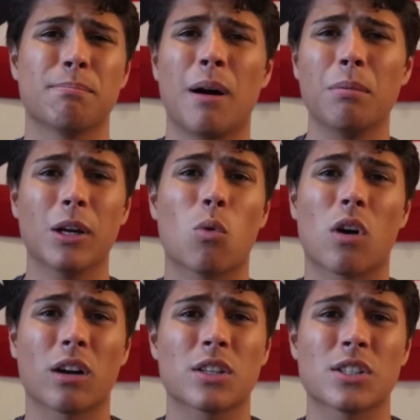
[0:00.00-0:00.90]
public
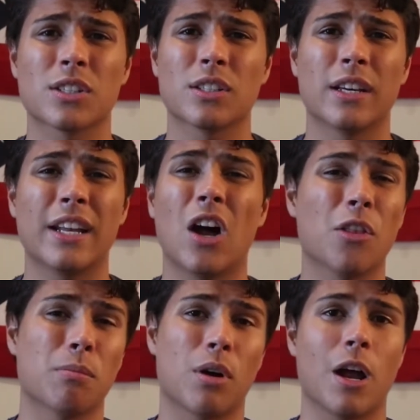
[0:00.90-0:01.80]
works, and
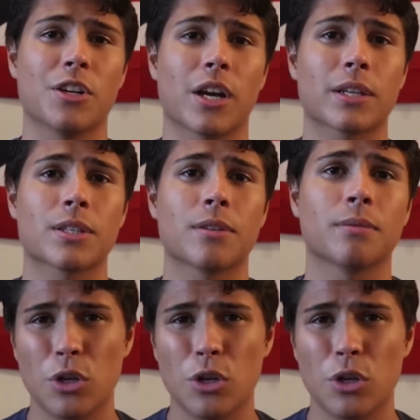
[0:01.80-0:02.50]
other projects.